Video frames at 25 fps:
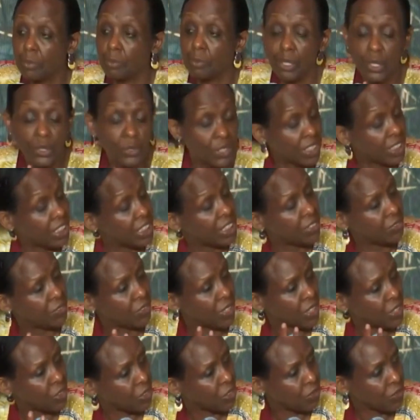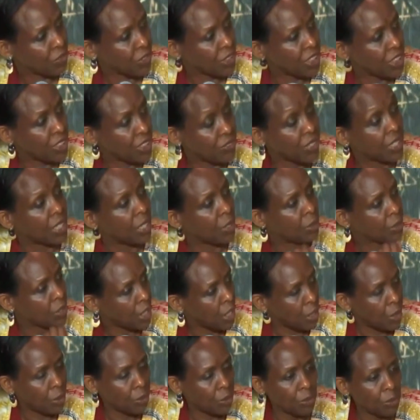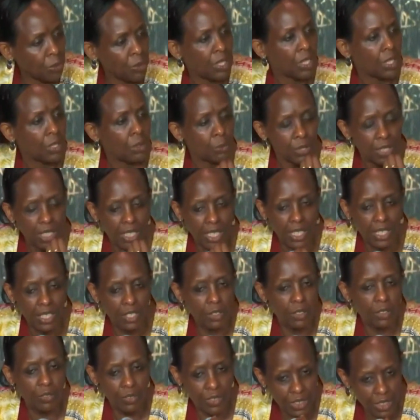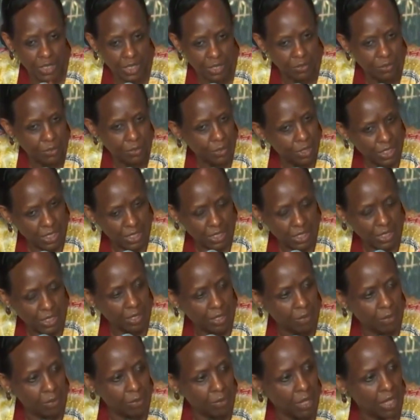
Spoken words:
be creative and innovative around how we can innovate the food system.